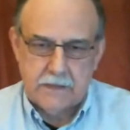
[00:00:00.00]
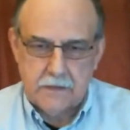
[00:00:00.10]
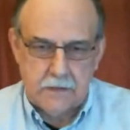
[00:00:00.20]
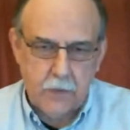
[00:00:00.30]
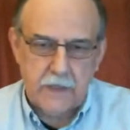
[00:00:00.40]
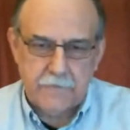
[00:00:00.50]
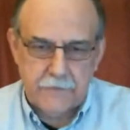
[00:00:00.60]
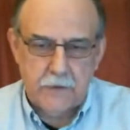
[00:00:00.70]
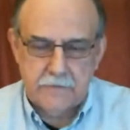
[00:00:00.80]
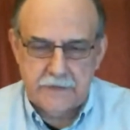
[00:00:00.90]
Quite a few
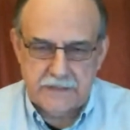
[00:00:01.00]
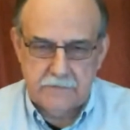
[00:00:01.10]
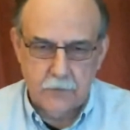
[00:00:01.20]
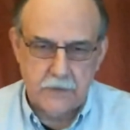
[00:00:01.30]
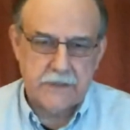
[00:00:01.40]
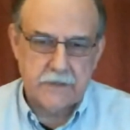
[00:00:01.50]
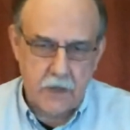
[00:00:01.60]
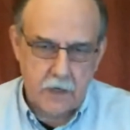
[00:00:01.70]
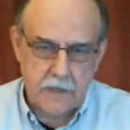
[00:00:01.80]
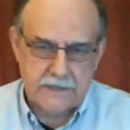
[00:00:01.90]
of us have worked on
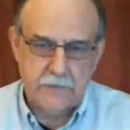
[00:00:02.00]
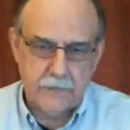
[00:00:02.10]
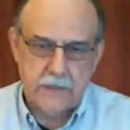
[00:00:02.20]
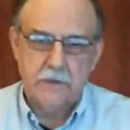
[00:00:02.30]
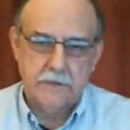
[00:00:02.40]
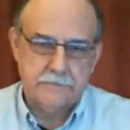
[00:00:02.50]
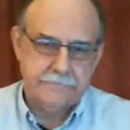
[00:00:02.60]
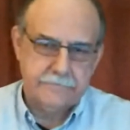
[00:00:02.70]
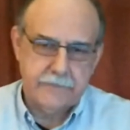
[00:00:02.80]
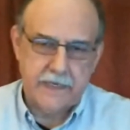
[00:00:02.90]
cars, and we go and
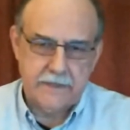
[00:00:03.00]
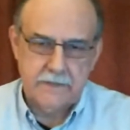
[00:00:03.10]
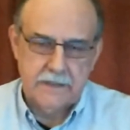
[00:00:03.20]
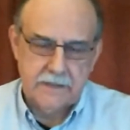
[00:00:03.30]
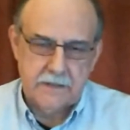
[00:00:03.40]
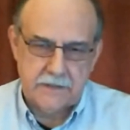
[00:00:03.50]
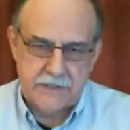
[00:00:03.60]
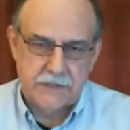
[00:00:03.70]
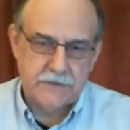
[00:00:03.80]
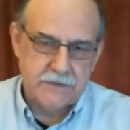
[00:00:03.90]
buy a
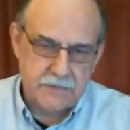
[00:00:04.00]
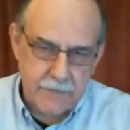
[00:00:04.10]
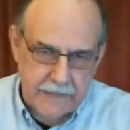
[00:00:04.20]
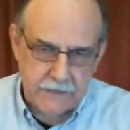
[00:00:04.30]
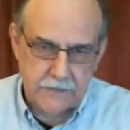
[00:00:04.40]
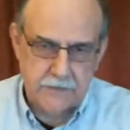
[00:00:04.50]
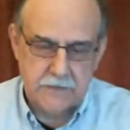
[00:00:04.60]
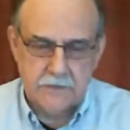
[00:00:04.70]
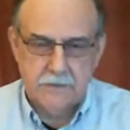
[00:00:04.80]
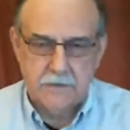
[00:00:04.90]
Chilton's manual
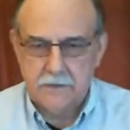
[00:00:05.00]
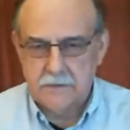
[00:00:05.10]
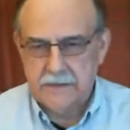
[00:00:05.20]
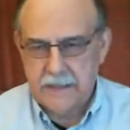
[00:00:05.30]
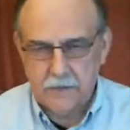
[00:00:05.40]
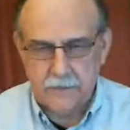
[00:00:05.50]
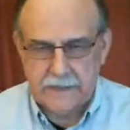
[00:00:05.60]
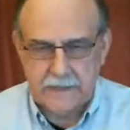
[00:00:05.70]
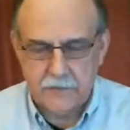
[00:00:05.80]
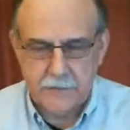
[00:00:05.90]
or the other one I
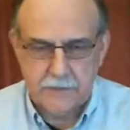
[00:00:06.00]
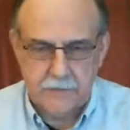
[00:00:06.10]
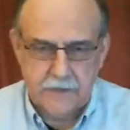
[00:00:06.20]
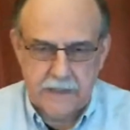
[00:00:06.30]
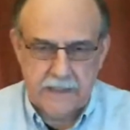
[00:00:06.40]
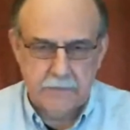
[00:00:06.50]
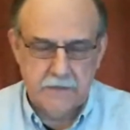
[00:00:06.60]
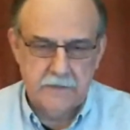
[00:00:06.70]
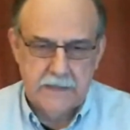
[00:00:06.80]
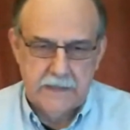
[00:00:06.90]
don't remember the name of,
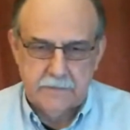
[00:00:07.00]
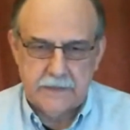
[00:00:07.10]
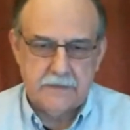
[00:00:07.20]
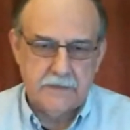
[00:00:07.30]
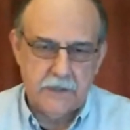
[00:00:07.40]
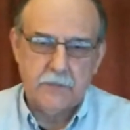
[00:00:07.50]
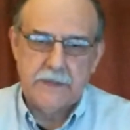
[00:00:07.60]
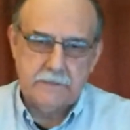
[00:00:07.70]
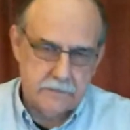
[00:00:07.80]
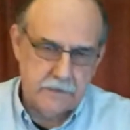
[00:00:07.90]
but
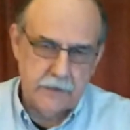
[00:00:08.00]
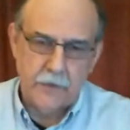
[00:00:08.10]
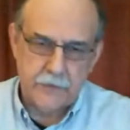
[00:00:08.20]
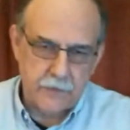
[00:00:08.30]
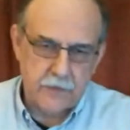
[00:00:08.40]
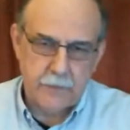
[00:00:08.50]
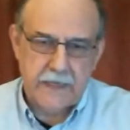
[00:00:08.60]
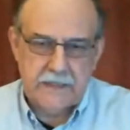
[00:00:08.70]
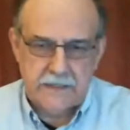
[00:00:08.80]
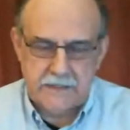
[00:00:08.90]
we go through the
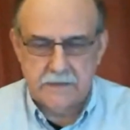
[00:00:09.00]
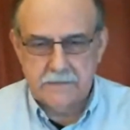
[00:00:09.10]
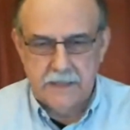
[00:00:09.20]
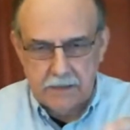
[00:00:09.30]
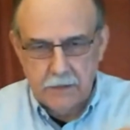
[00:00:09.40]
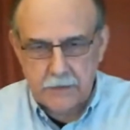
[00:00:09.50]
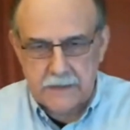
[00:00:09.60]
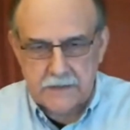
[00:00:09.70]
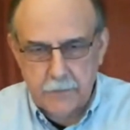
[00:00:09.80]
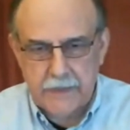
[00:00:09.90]
pages and look at
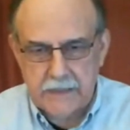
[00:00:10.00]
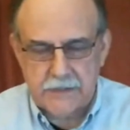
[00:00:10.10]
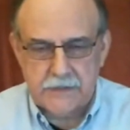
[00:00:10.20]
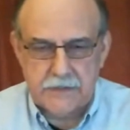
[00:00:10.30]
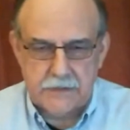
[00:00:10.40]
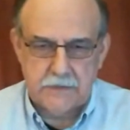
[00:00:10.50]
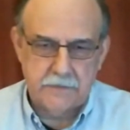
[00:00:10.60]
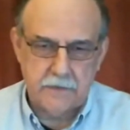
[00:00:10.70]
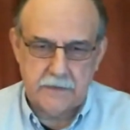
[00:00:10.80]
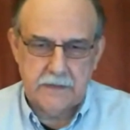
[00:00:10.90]
the pictures and so
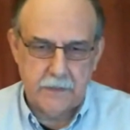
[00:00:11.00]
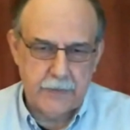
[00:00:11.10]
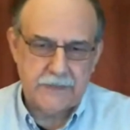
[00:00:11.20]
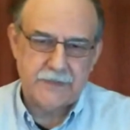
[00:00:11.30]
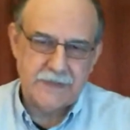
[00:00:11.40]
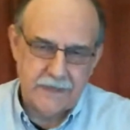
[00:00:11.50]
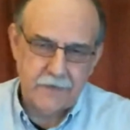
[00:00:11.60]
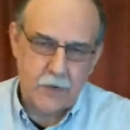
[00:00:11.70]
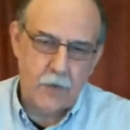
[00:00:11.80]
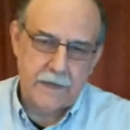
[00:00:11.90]
forth, and the pictures
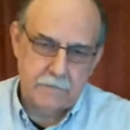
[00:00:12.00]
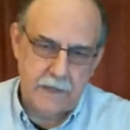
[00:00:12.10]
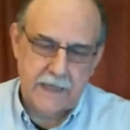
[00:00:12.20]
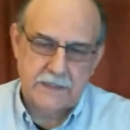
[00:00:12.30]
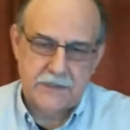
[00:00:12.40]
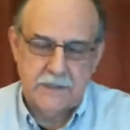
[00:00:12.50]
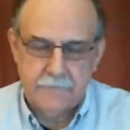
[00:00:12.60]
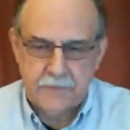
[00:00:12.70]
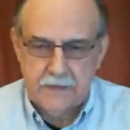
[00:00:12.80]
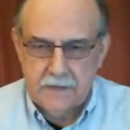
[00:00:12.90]
never quite match
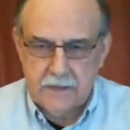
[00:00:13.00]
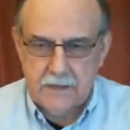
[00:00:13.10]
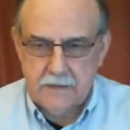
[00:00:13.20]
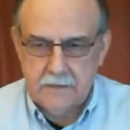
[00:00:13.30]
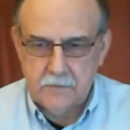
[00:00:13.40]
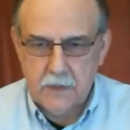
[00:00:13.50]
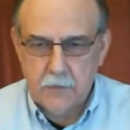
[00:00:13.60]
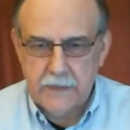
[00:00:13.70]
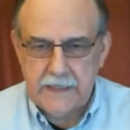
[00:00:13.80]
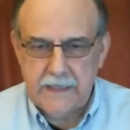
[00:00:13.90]
what
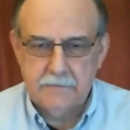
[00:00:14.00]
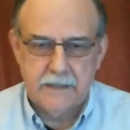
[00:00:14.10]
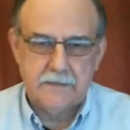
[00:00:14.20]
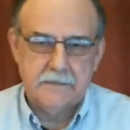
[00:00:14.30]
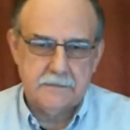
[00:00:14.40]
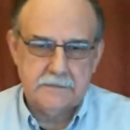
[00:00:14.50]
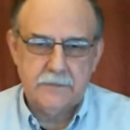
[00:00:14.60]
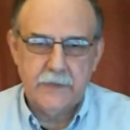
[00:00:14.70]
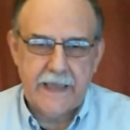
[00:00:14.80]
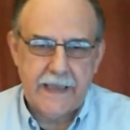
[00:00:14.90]
we need, but
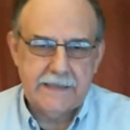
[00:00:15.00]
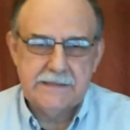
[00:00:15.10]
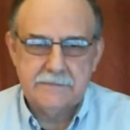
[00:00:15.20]
we had